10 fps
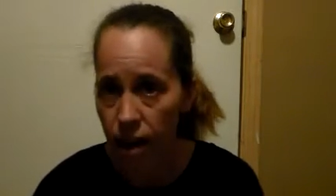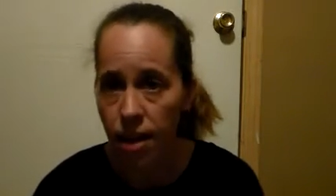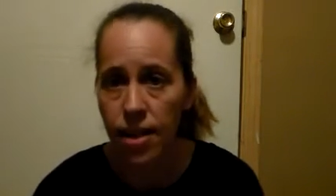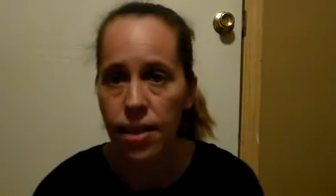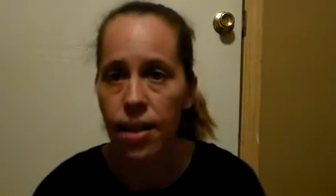They've
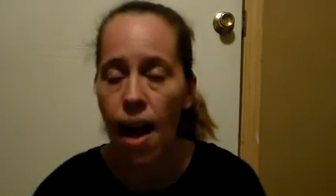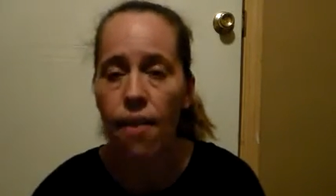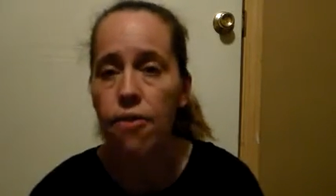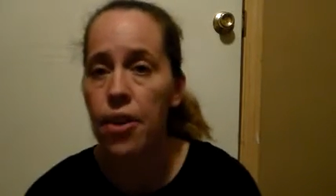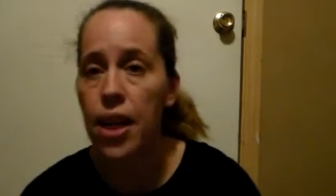got
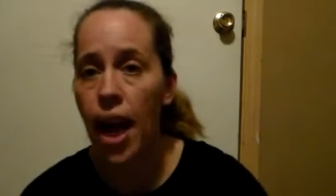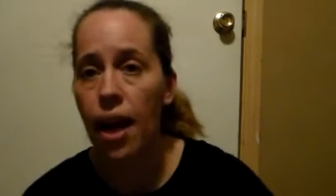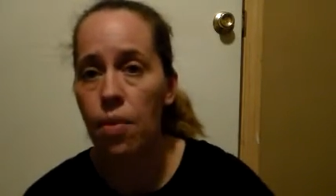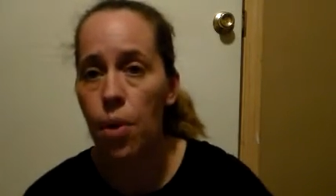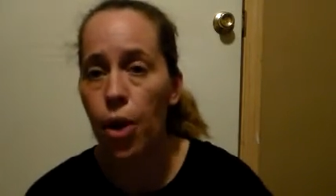contests
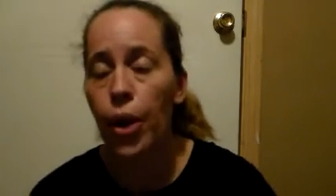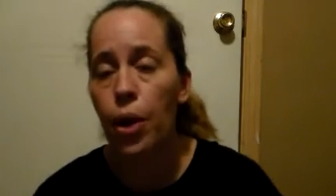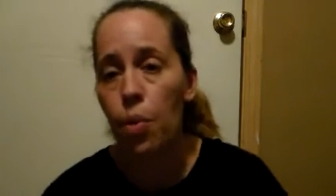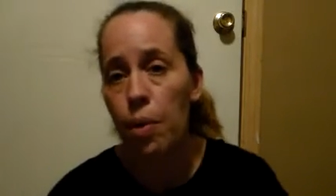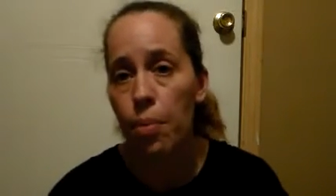every day where
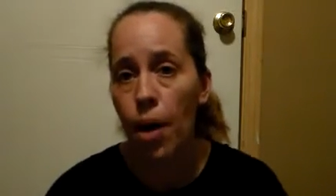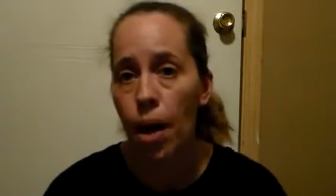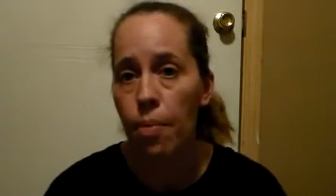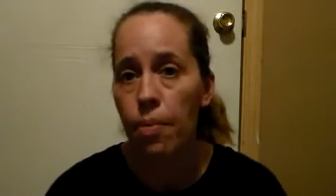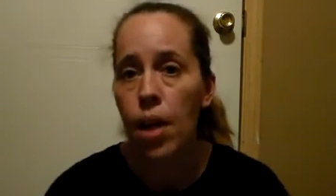you can win
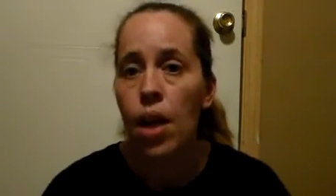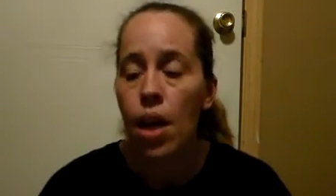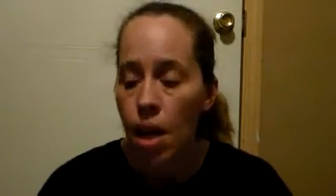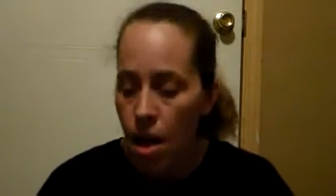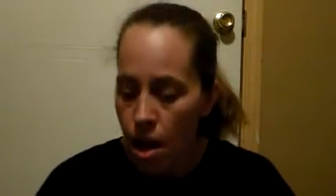um,
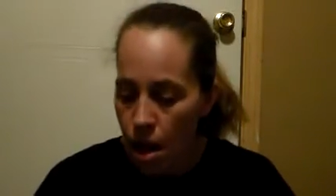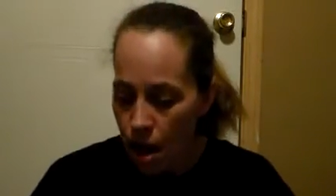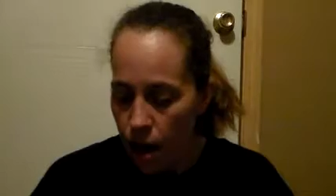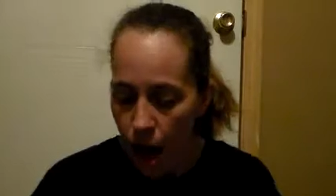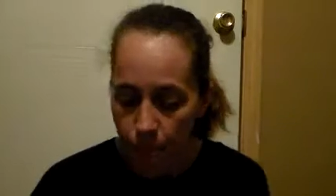
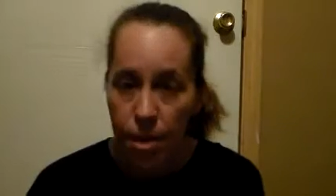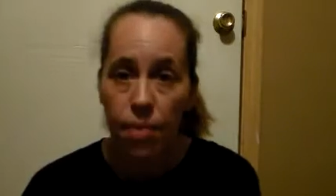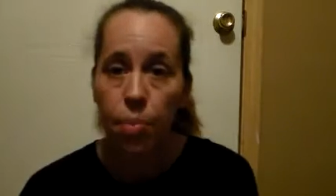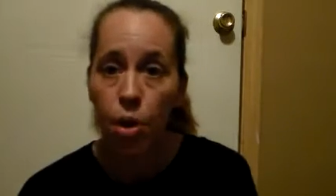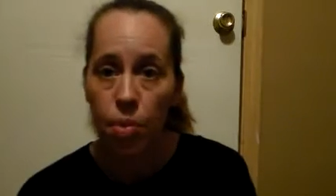
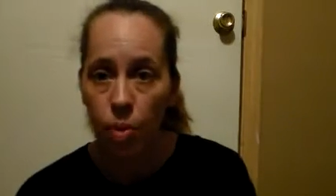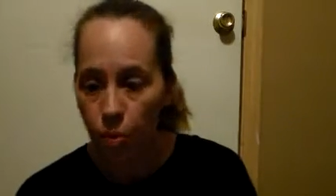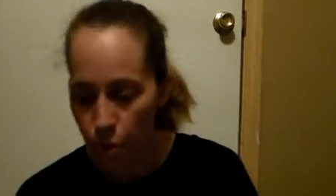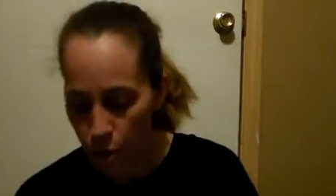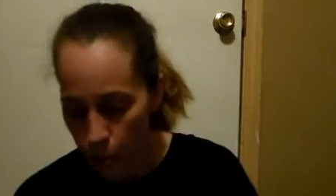copies of
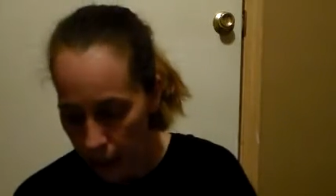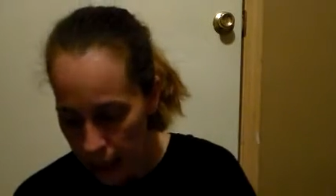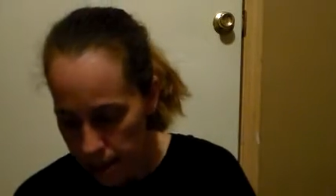books before they're